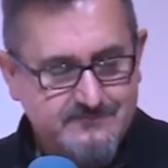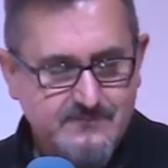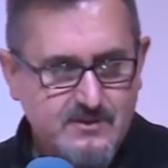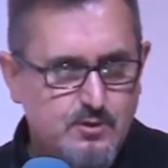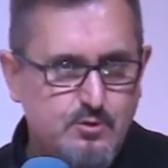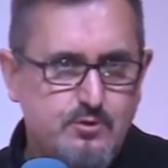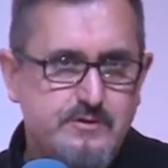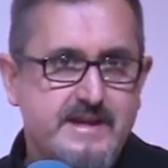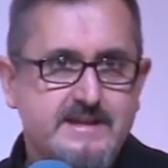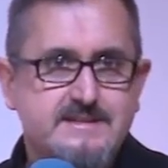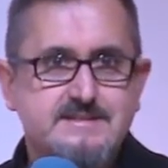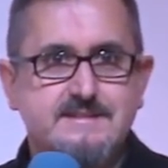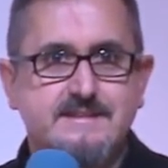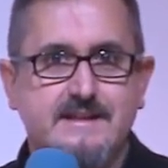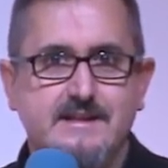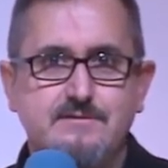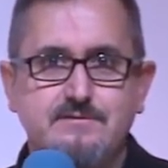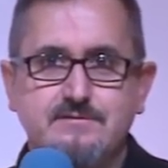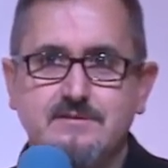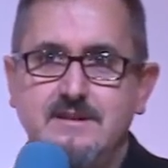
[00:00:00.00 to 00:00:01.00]
all that
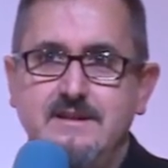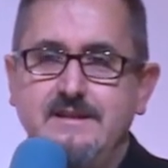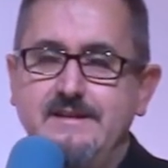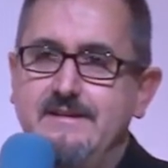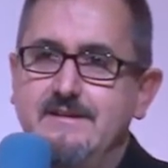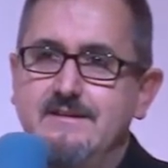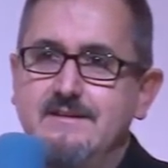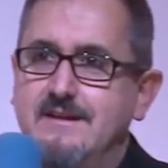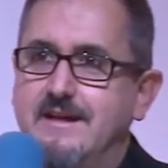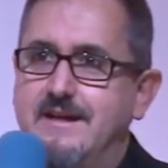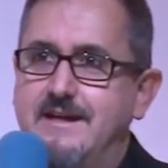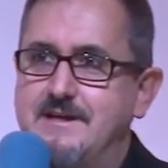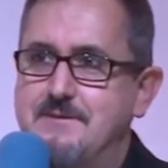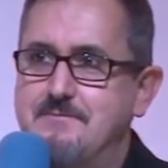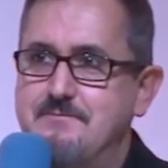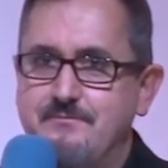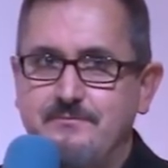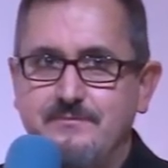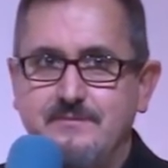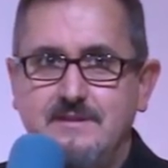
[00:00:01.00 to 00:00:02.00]
stuff
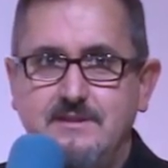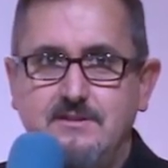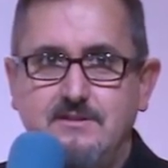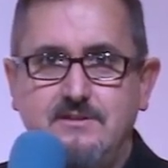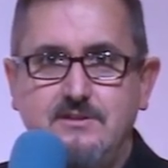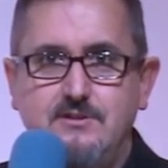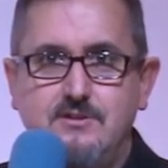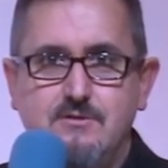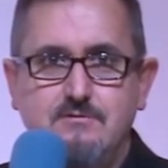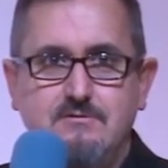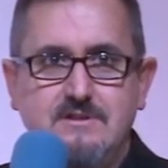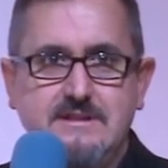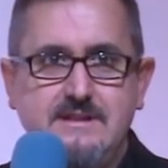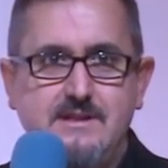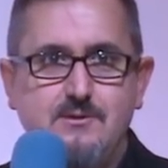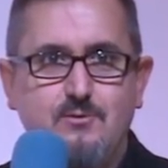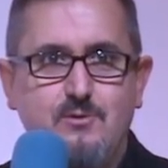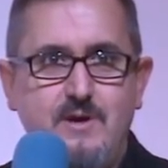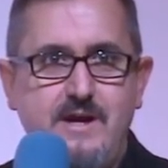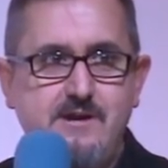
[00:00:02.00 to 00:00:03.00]
um, you, are not really
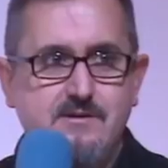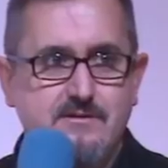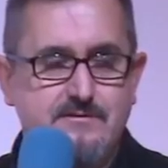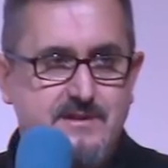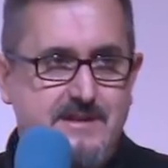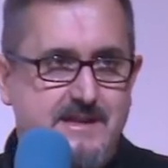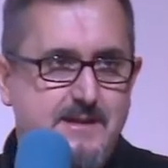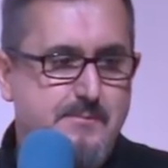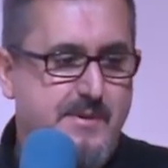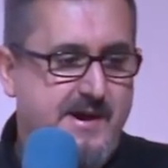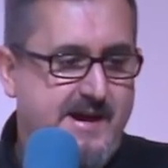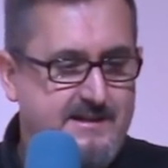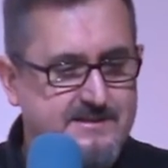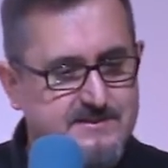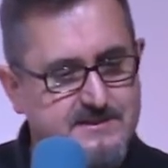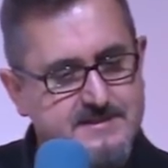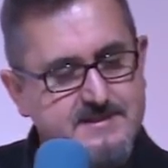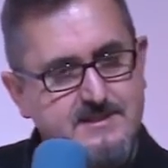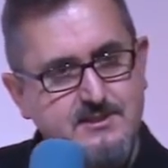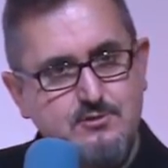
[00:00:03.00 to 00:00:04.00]
aware of the impact
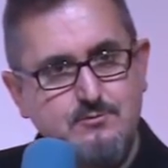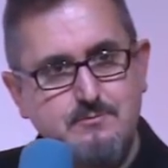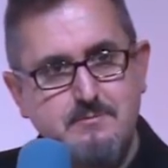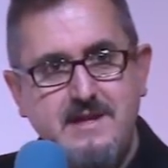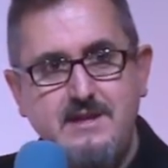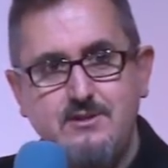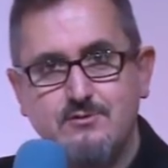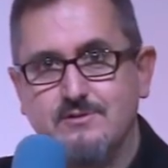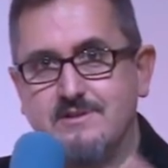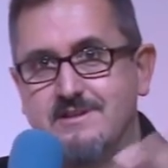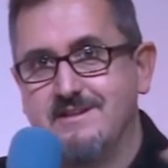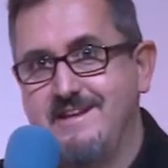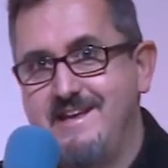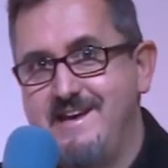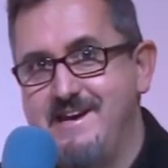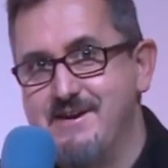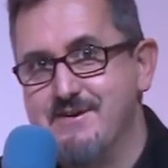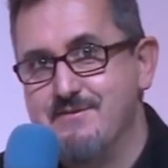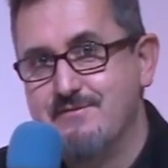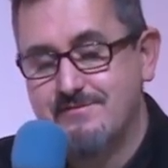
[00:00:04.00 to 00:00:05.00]
a single meal can
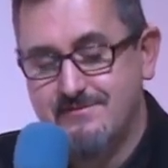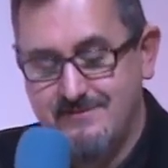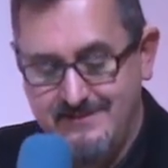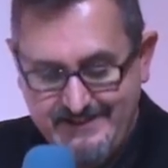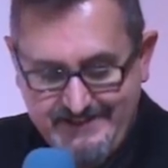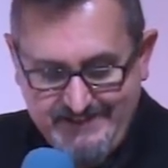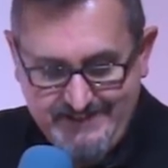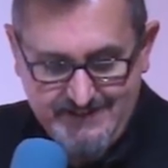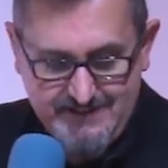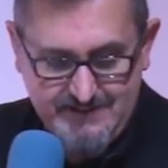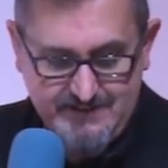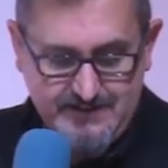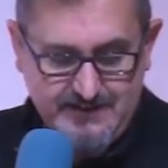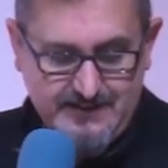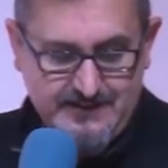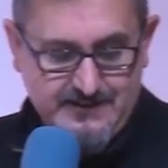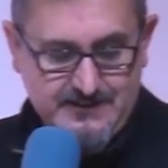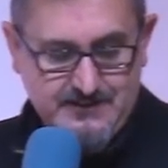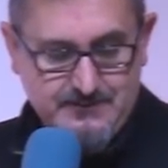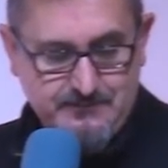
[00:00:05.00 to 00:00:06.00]
have
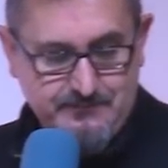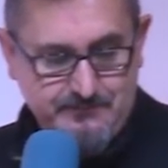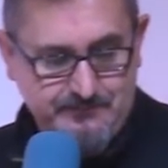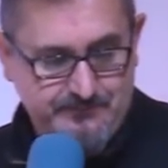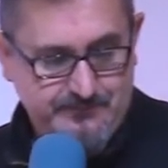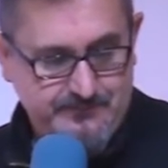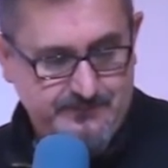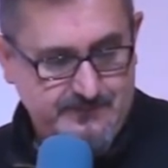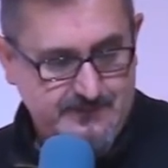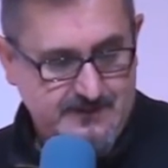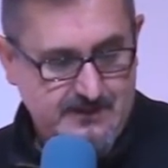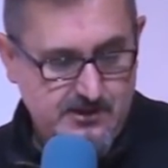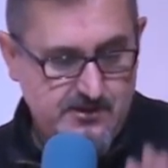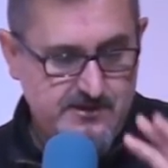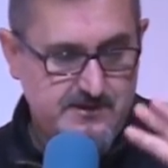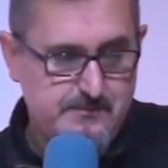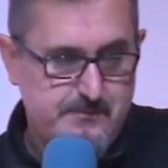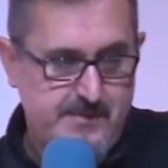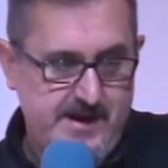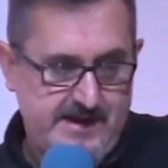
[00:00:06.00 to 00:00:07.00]
um,
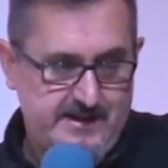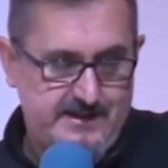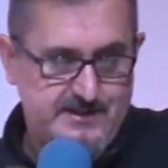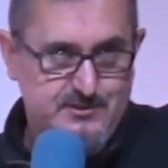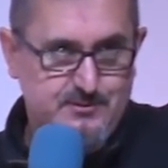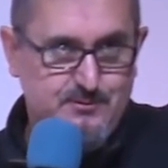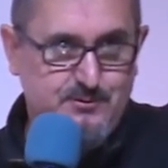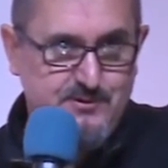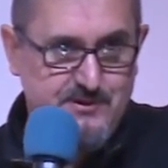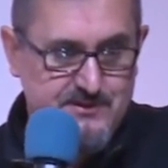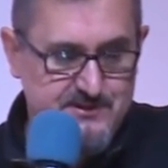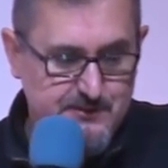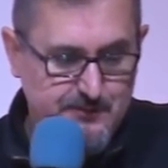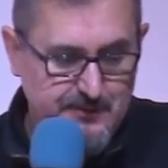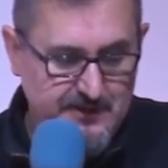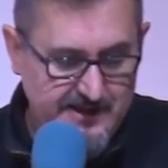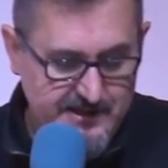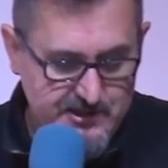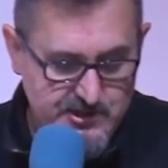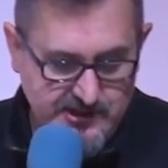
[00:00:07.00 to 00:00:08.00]
going back into all the
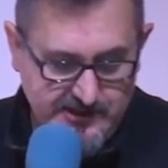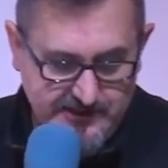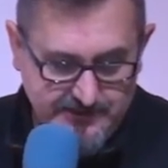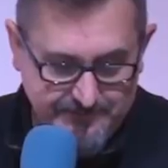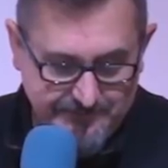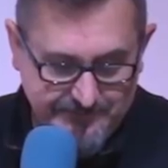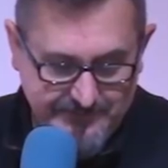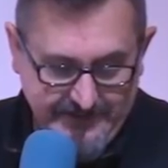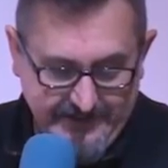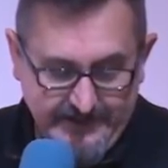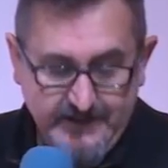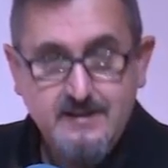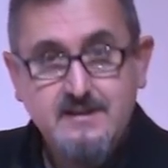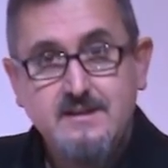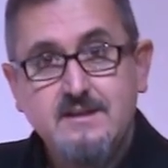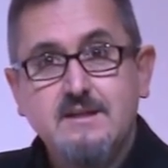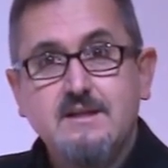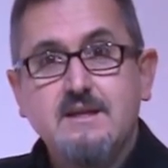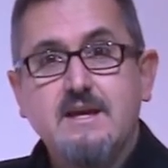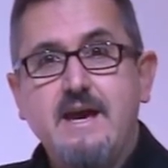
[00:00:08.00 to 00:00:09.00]
supply chain.
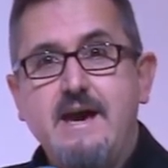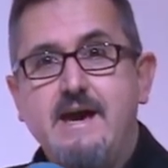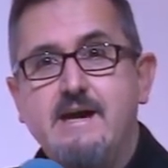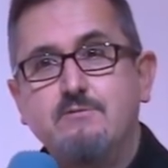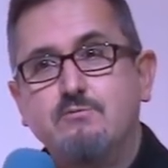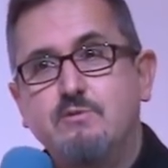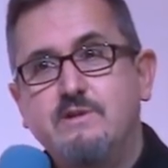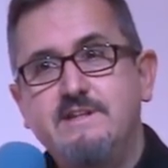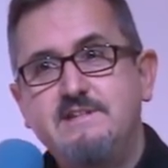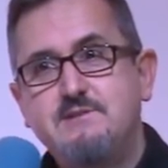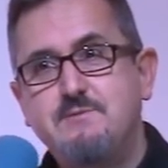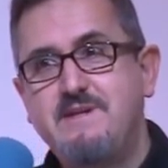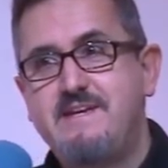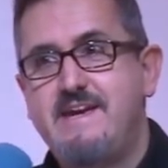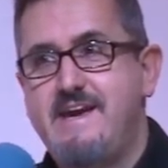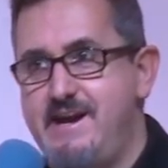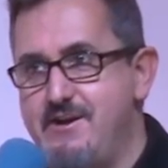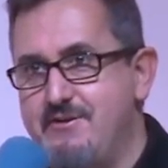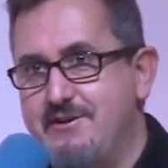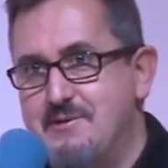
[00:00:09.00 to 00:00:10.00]
And we need to be
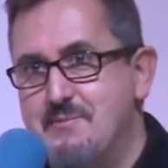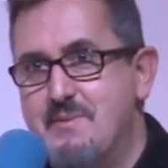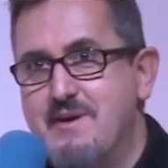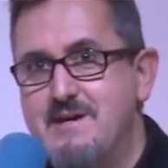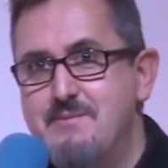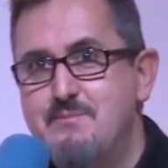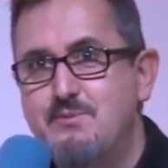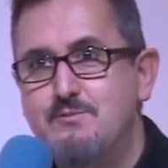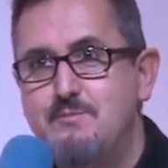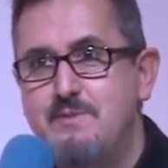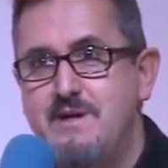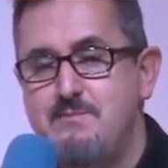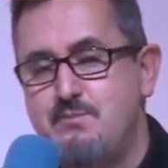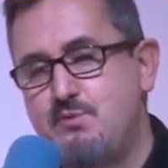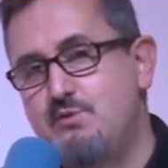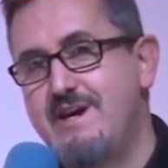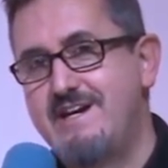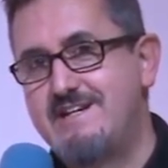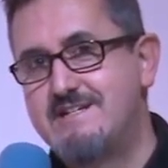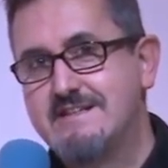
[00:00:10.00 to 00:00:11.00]
caring people,
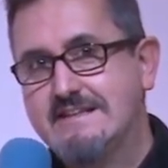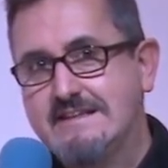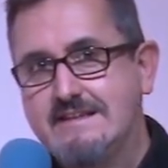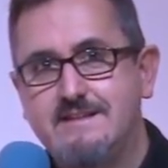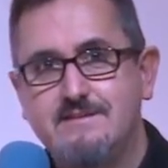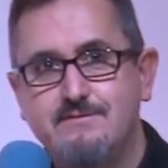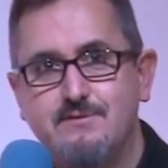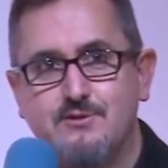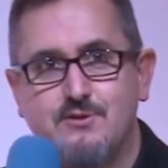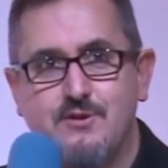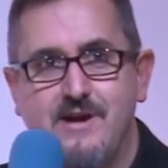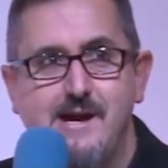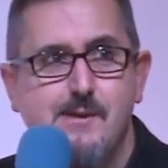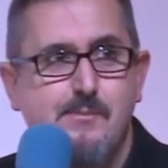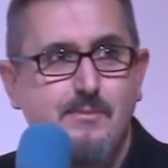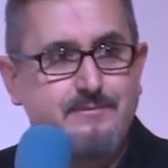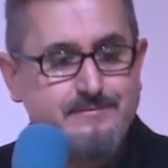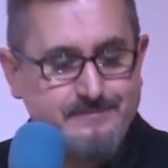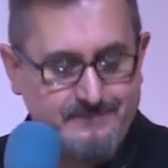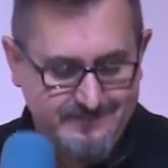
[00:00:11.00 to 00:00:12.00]
people who actually give a
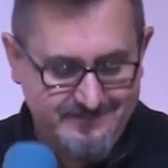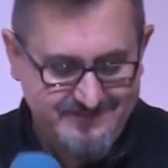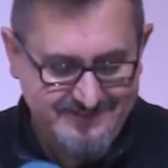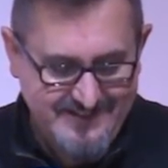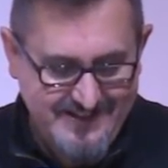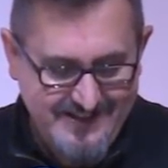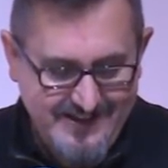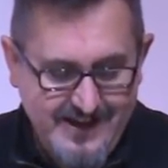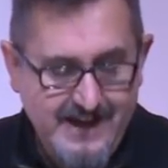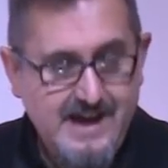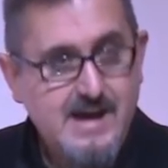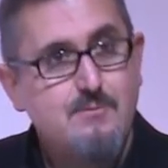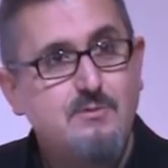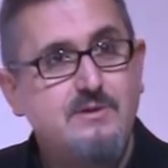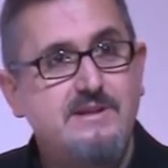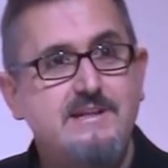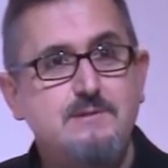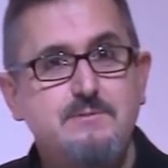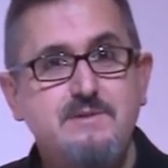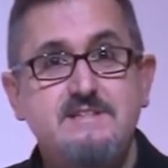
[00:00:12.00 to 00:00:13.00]
crap. And we
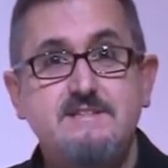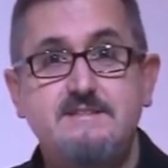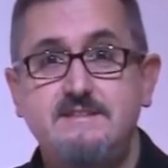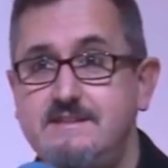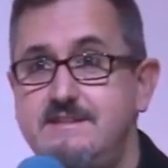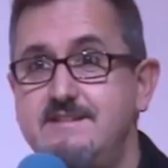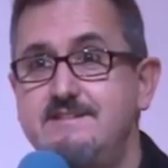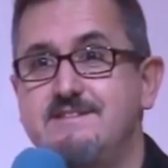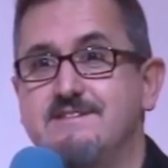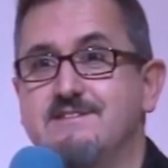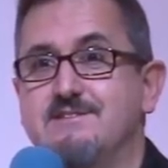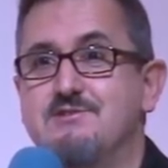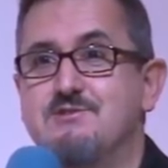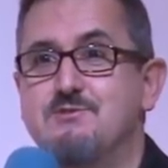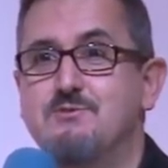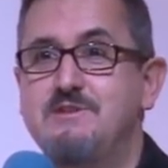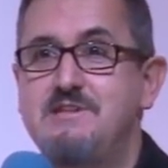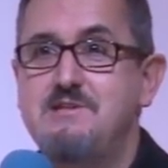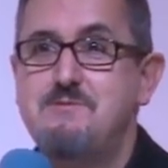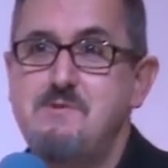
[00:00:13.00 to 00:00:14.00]
need to be citizens.
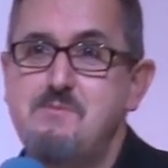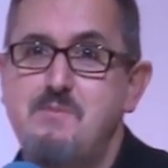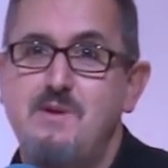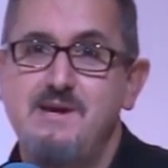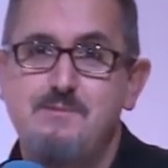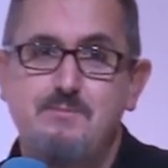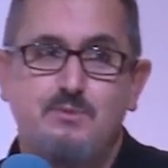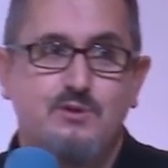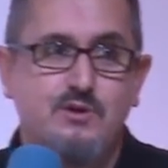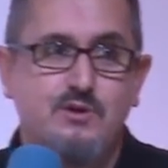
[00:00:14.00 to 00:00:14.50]
We need to be people